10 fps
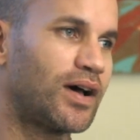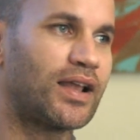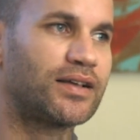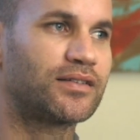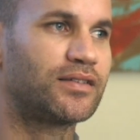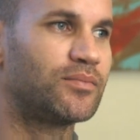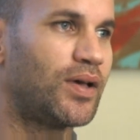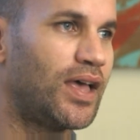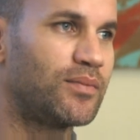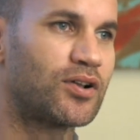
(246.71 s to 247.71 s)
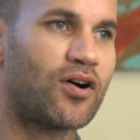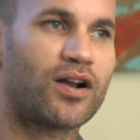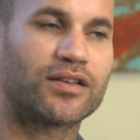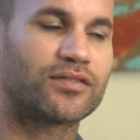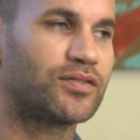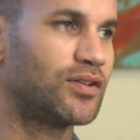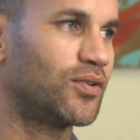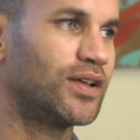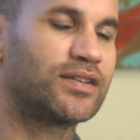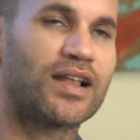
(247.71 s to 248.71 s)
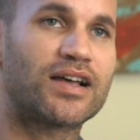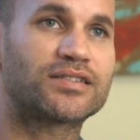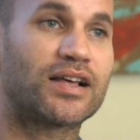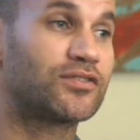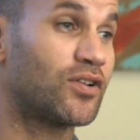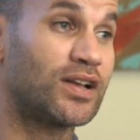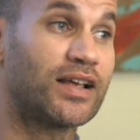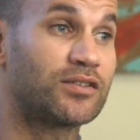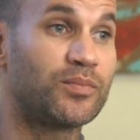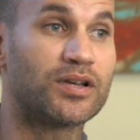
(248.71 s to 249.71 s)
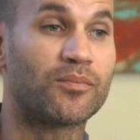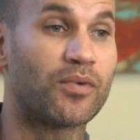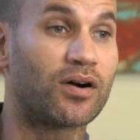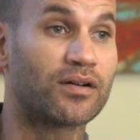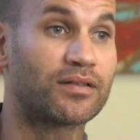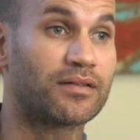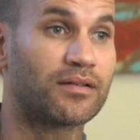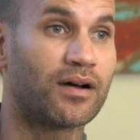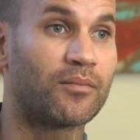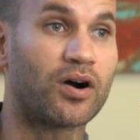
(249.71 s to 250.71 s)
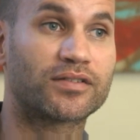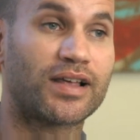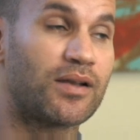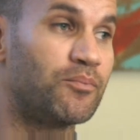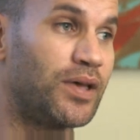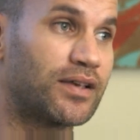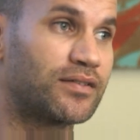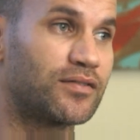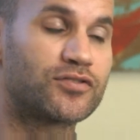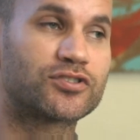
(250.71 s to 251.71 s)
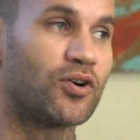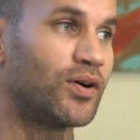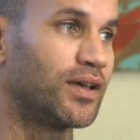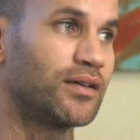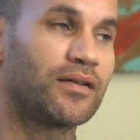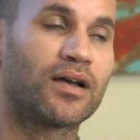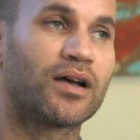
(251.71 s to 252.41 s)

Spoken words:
I'd like to see Bahamian artists, international. I'd certainly like to be amongst that mix of showing,